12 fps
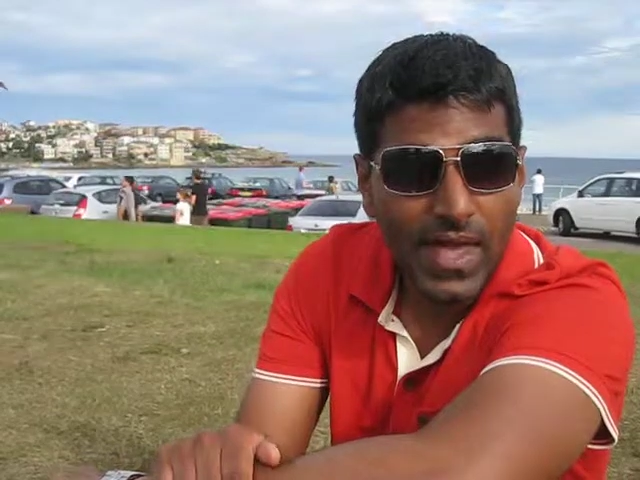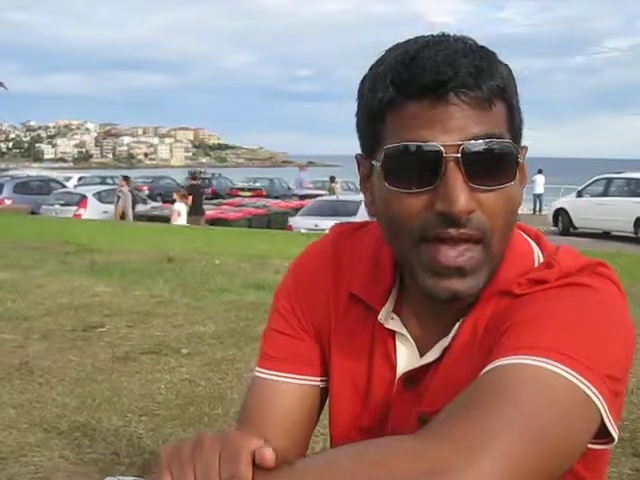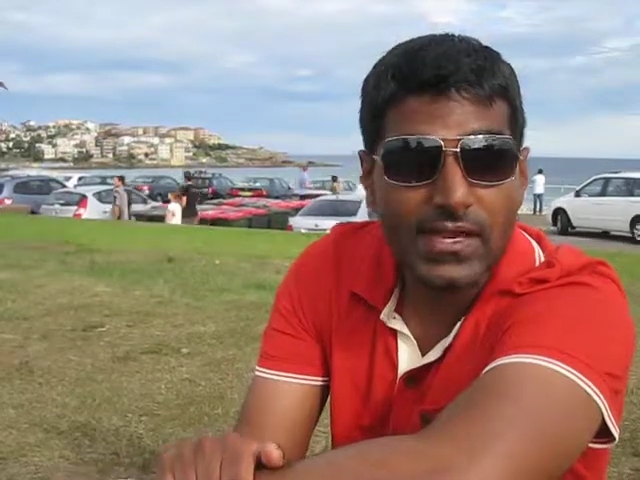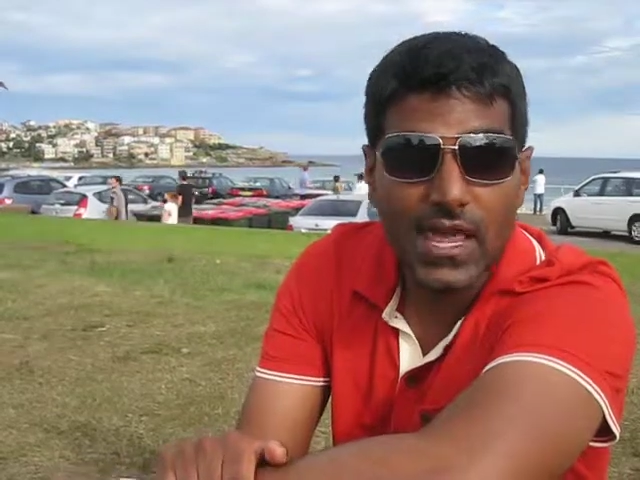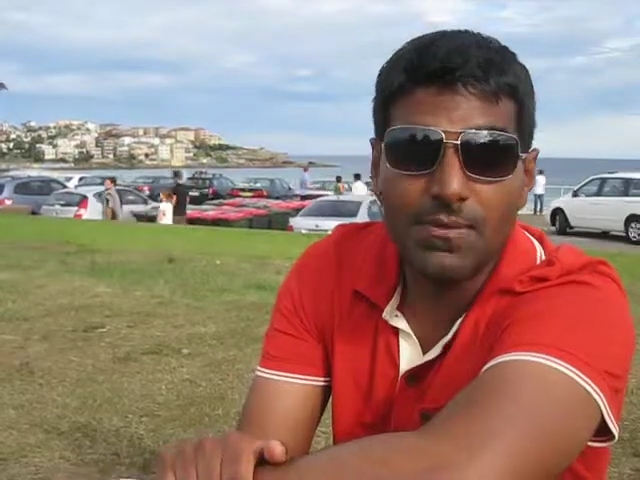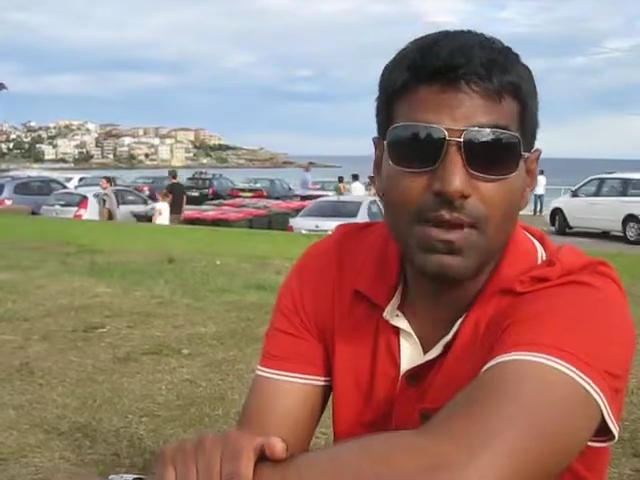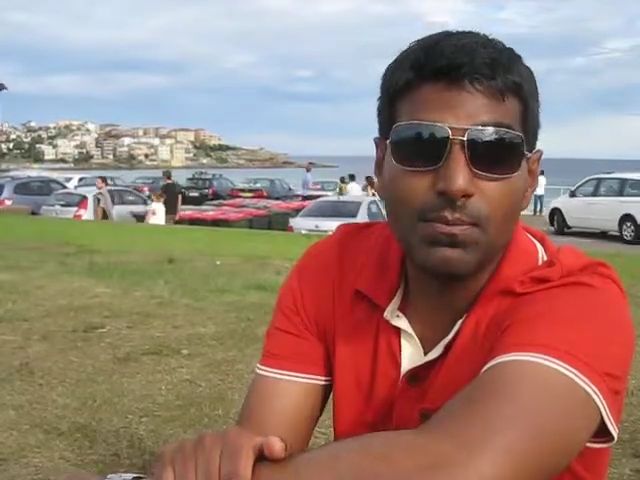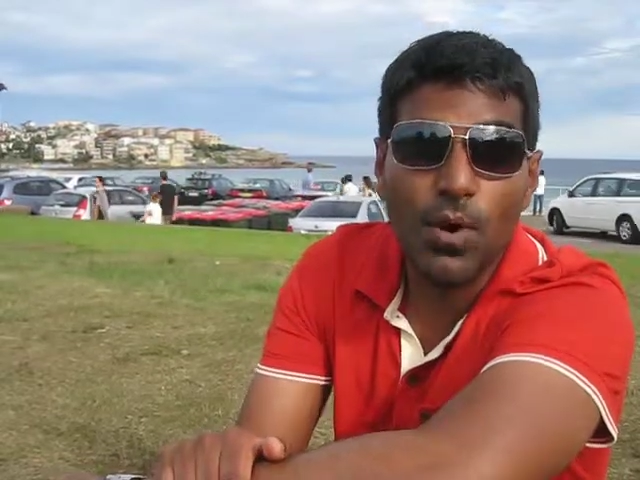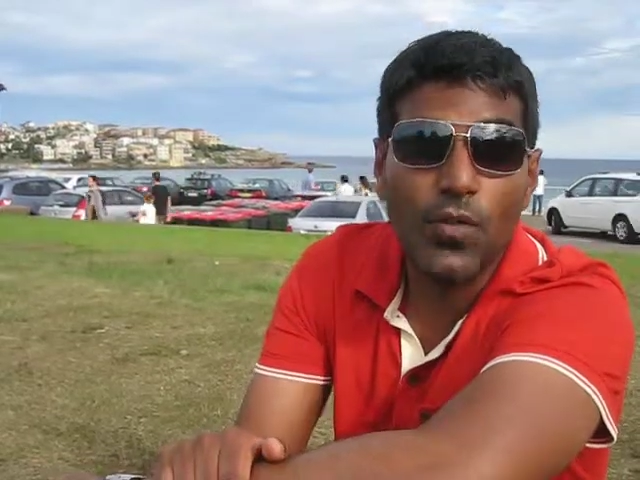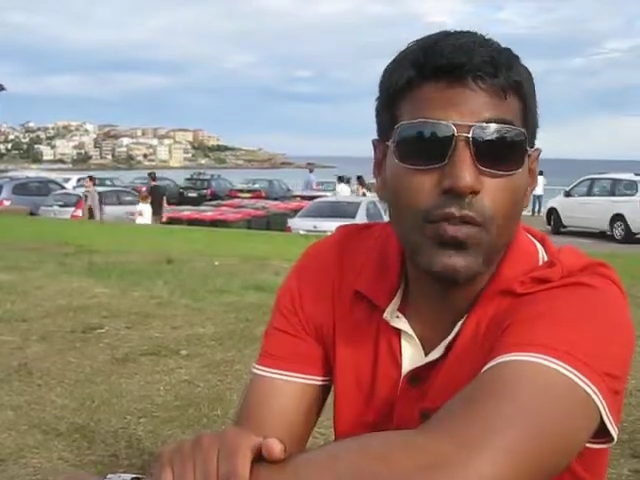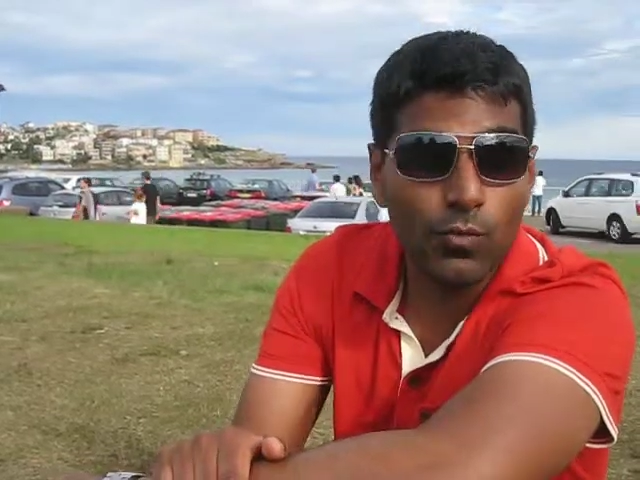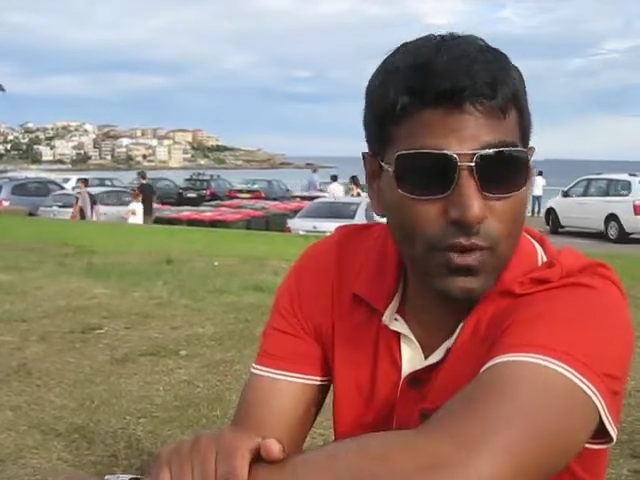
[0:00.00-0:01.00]
naming
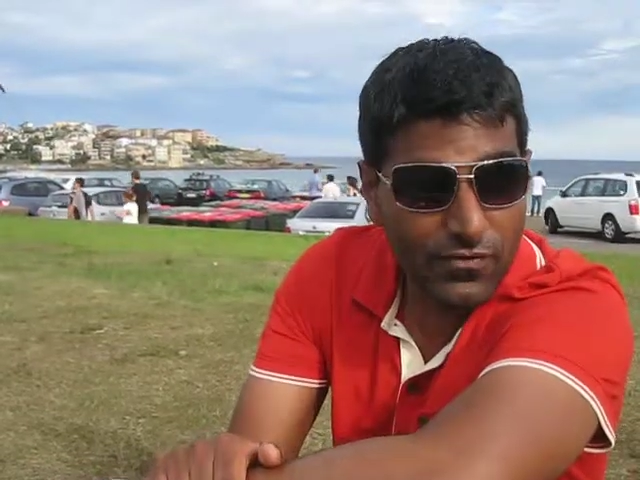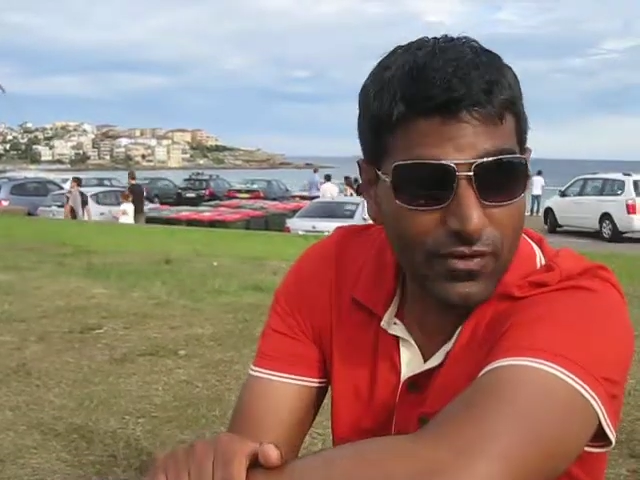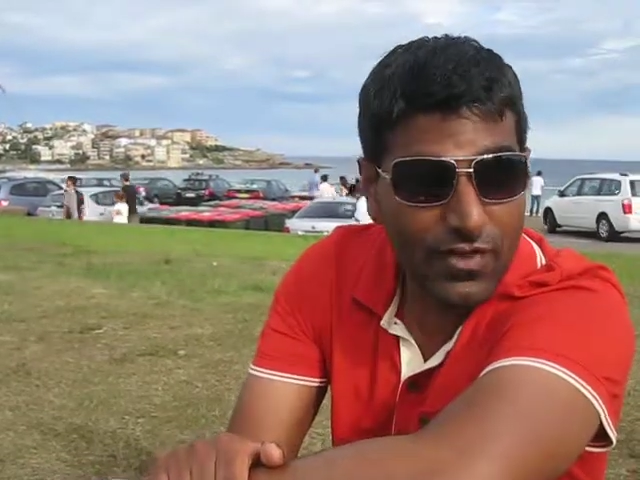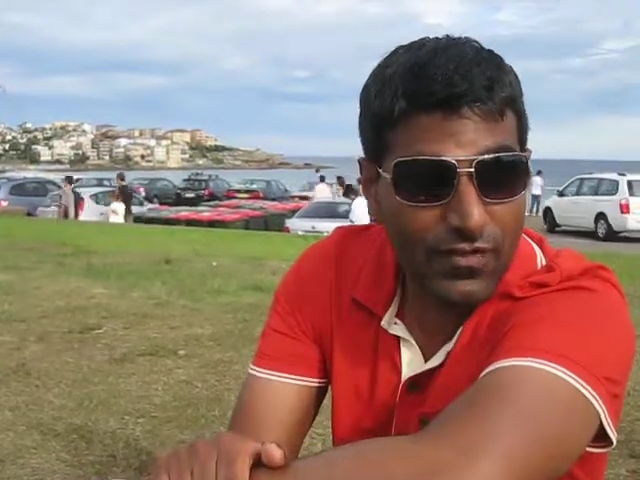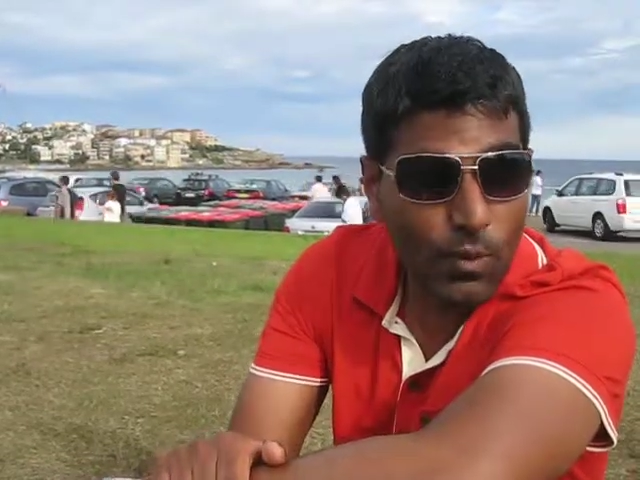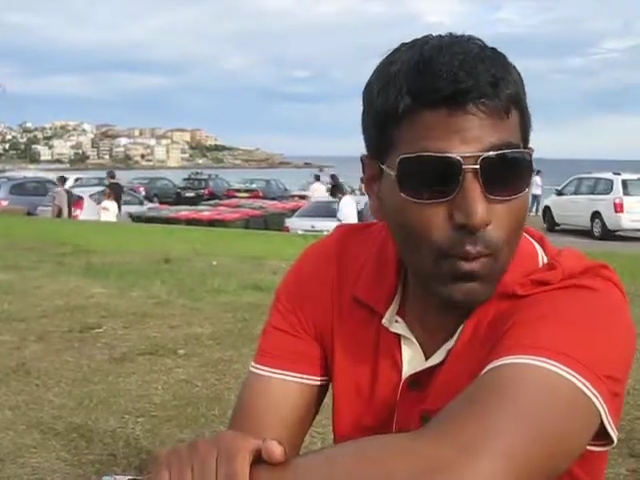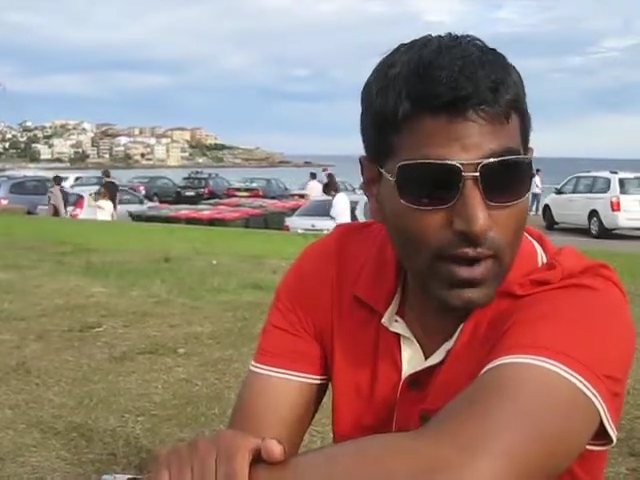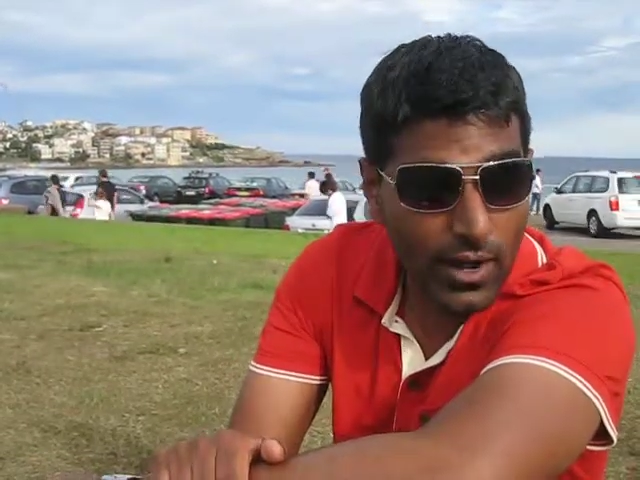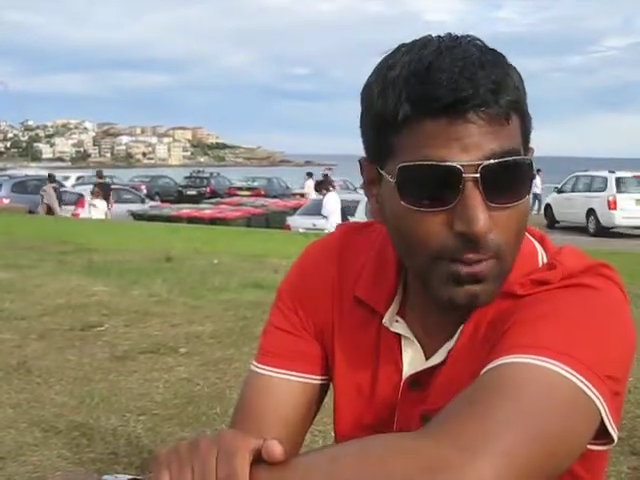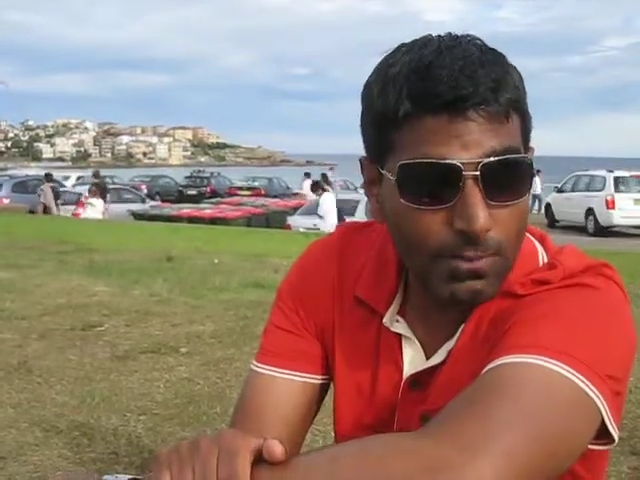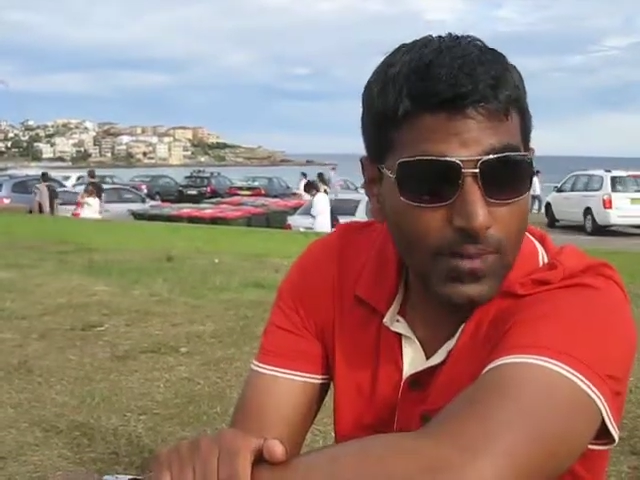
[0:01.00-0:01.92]
both the river that they went up,